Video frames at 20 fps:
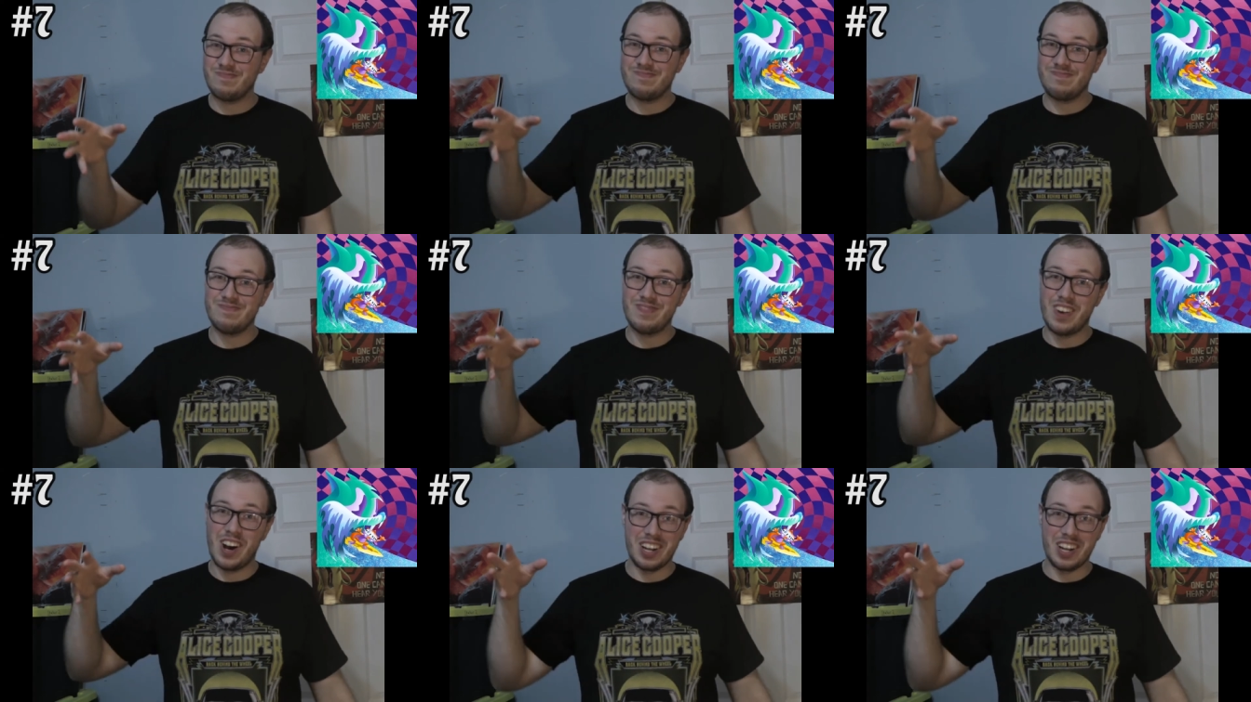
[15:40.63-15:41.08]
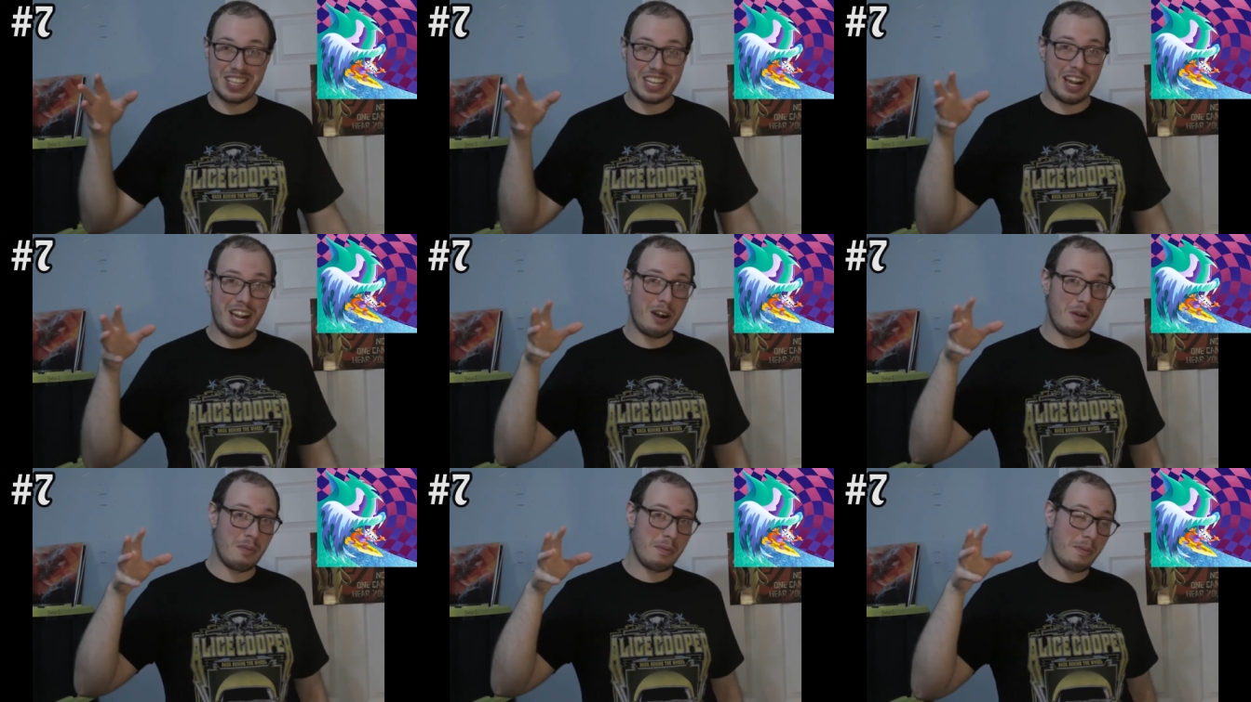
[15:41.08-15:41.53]
on the
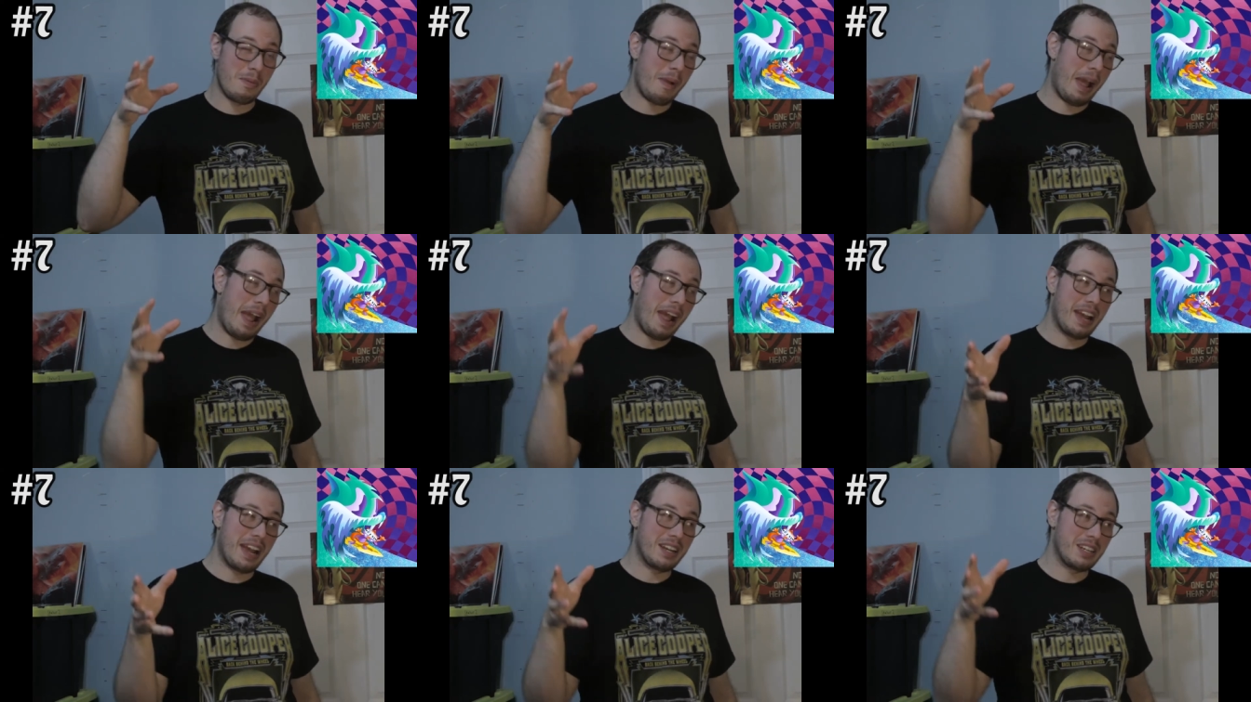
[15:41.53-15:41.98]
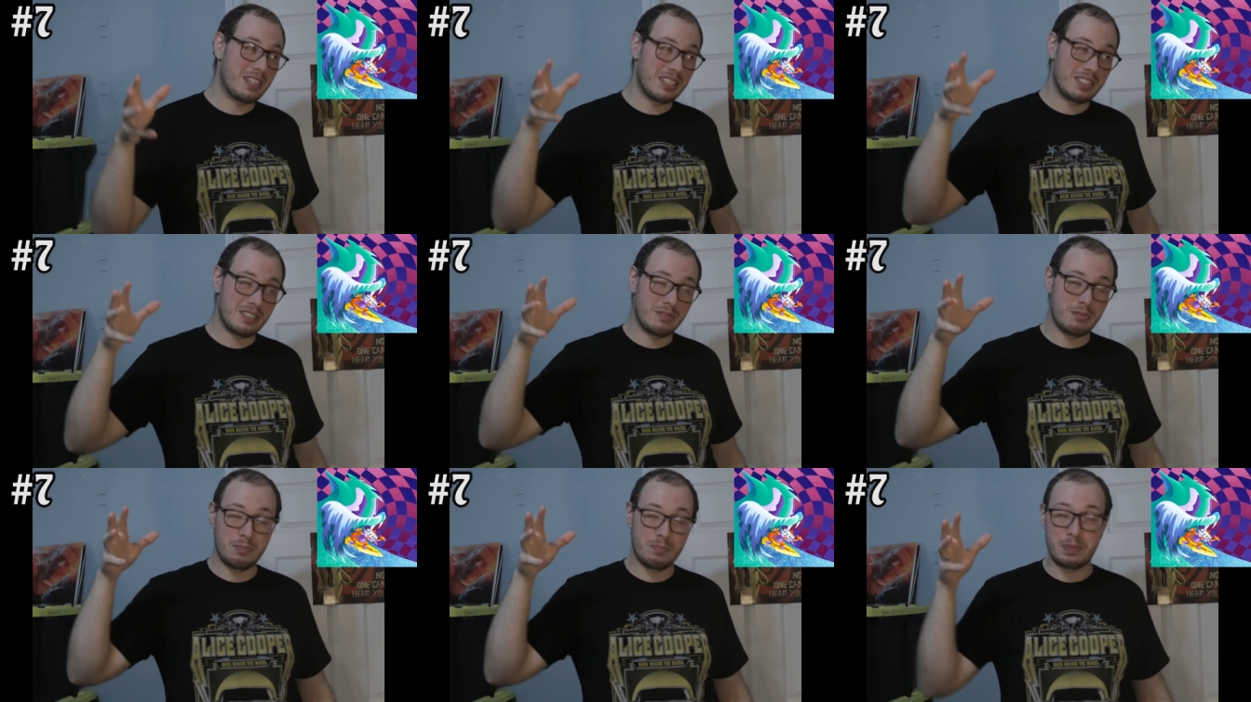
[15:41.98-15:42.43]
album,
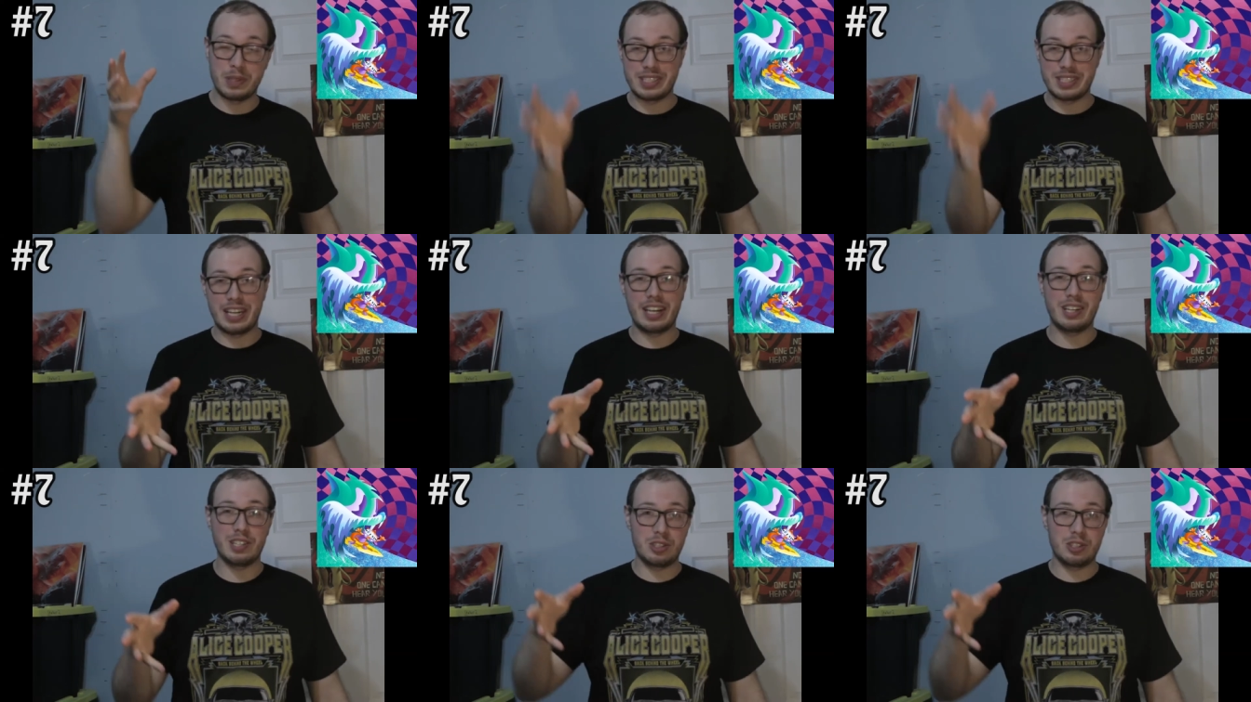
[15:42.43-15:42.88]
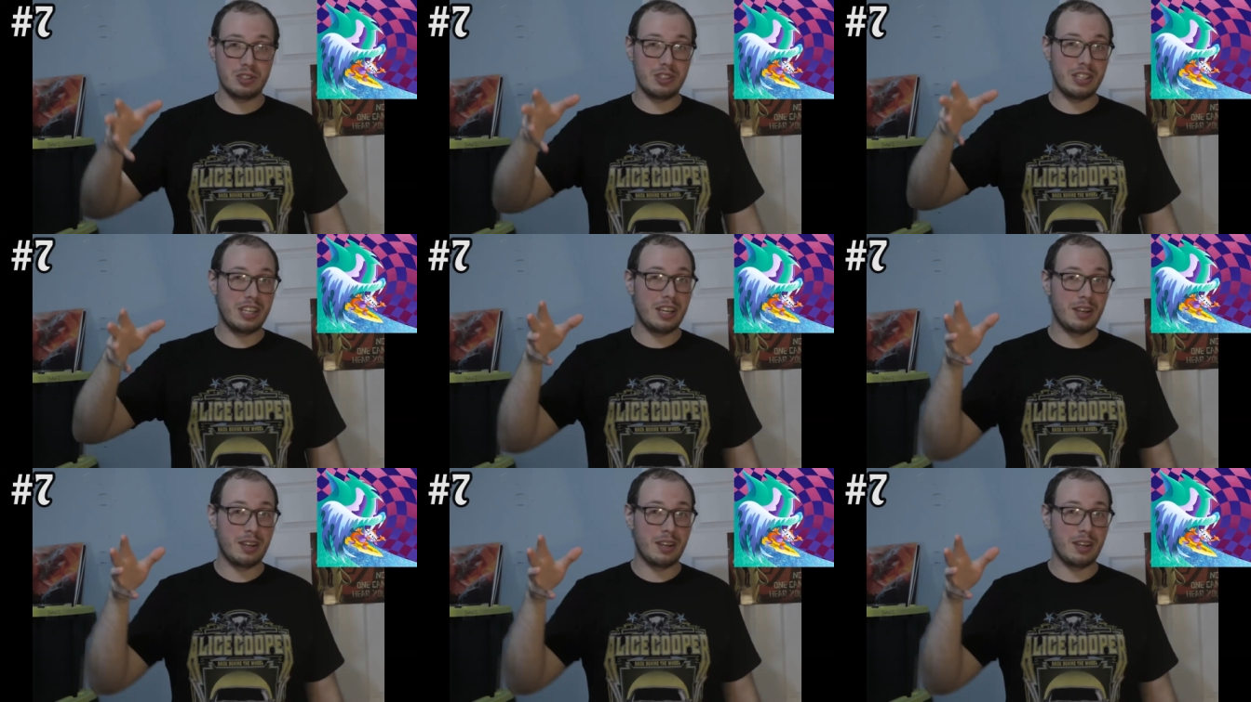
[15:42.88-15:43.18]
and potentially